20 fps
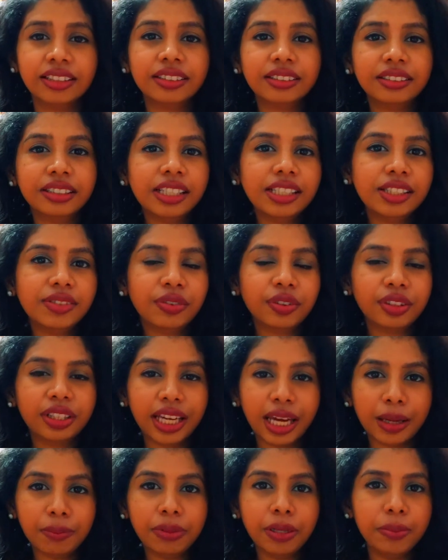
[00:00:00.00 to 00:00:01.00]
the seats for the
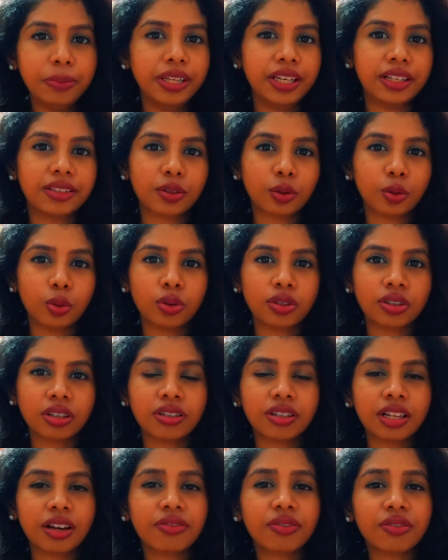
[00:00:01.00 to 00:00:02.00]
MBBS
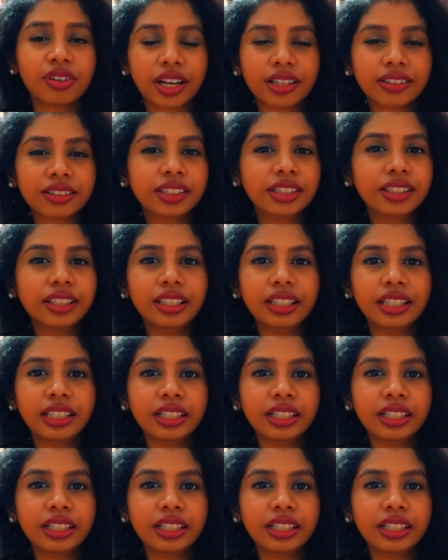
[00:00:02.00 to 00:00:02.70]
courses have drastically